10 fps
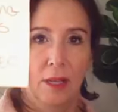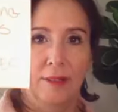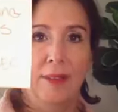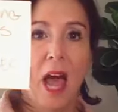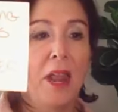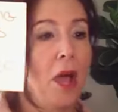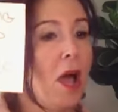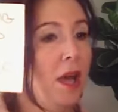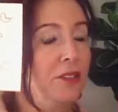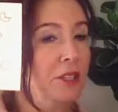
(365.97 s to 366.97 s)
It's not
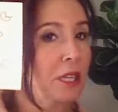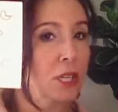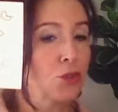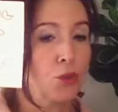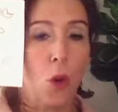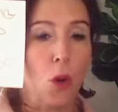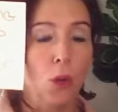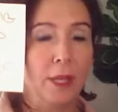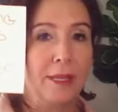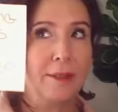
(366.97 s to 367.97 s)
us in
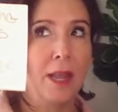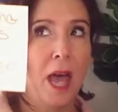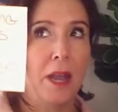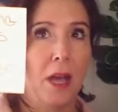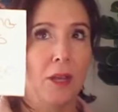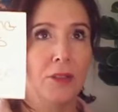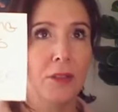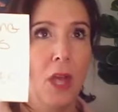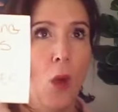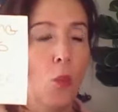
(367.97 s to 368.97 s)
control. It's not us.